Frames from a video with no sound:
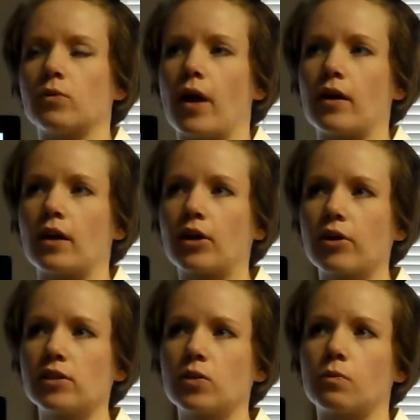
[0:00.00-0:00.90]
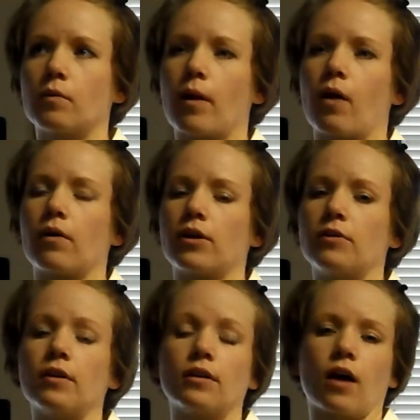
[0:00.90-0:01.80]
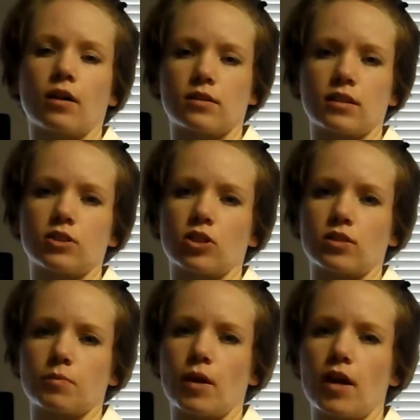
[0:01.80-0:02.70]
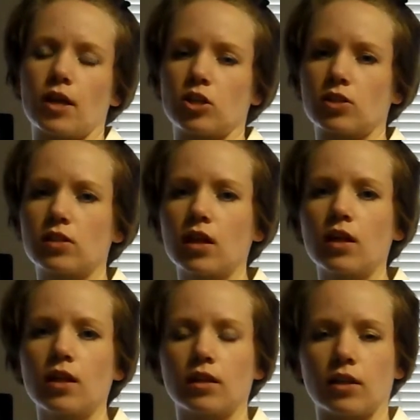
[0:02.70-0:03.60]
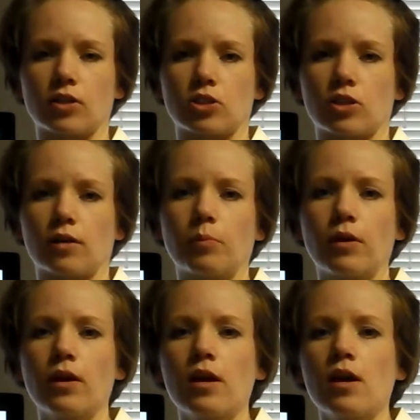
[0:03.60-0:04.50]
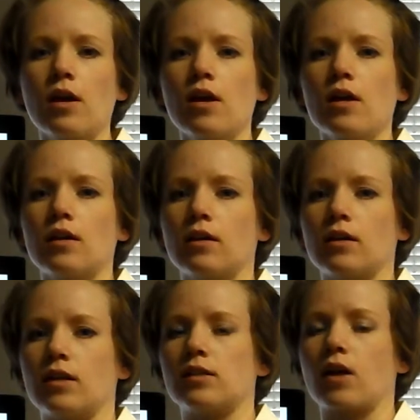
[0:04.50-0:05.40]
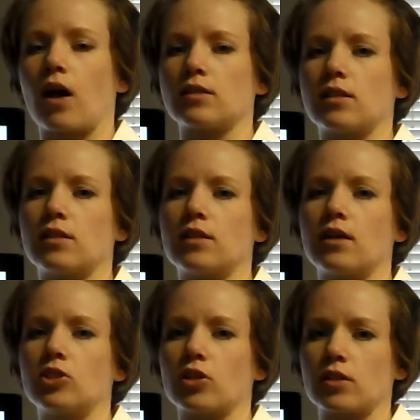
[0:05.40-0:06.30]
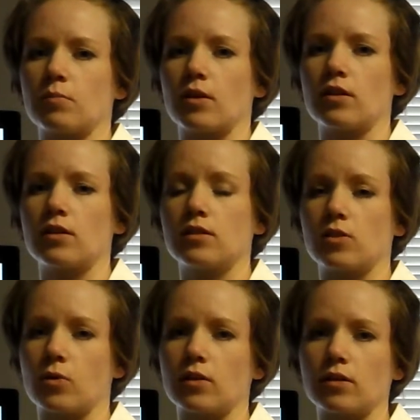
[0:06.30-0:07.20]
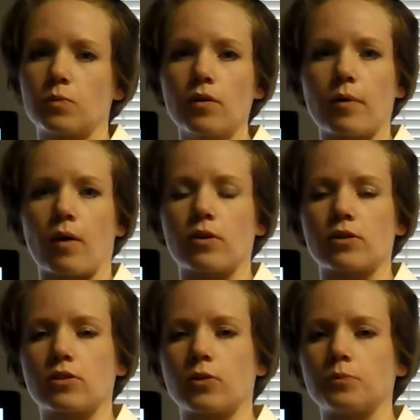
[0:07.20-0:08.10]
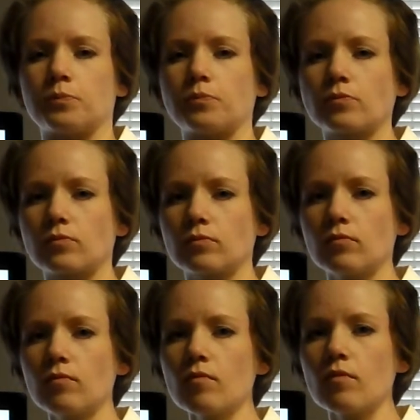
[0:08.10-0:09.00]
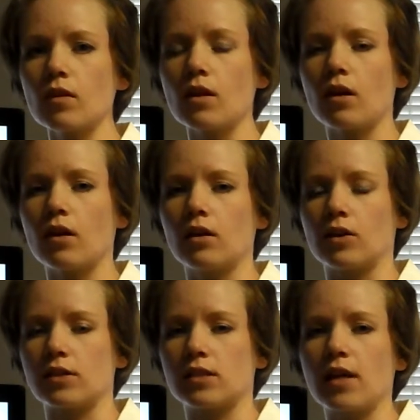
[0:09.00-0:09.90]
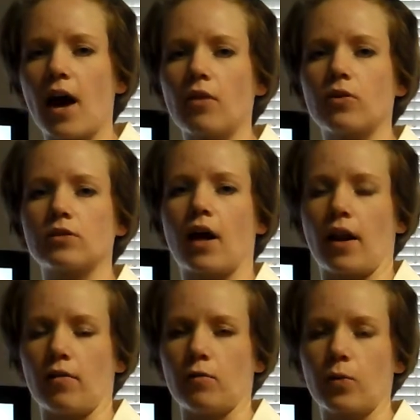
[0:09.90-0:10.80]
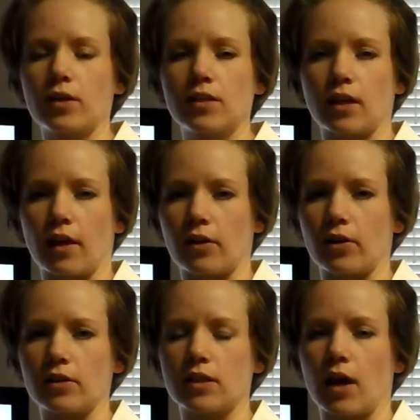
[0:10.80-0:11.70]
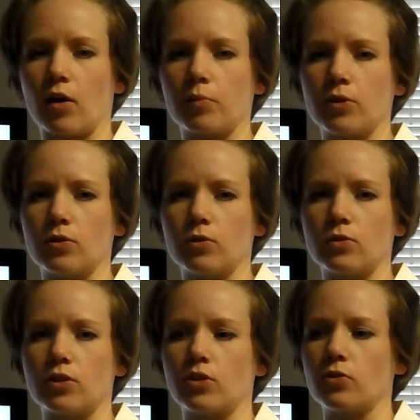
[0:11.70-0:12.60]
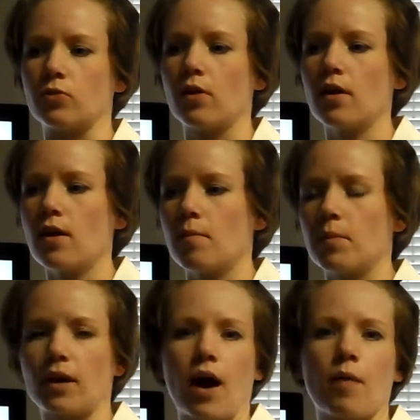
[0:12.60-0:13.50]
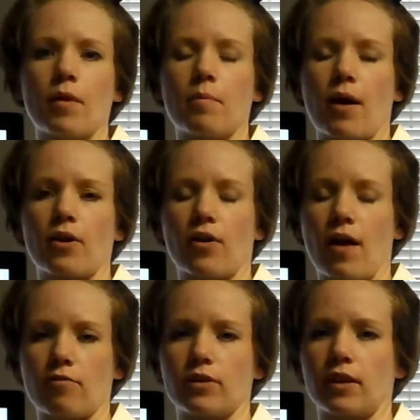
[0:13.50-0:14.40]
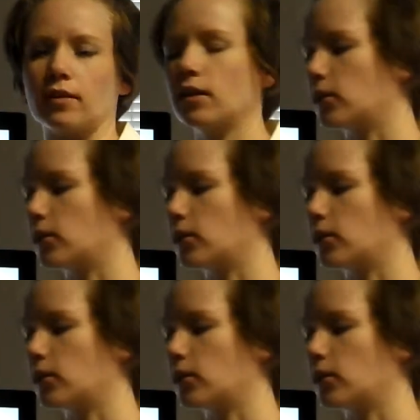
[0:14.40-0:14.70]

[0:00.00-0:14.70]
when you increase your willpower, you need constant adjustment. And just like leadership needs constant adjustment, so does willpower. So you can see how those kind of work together to help you to become a better everyday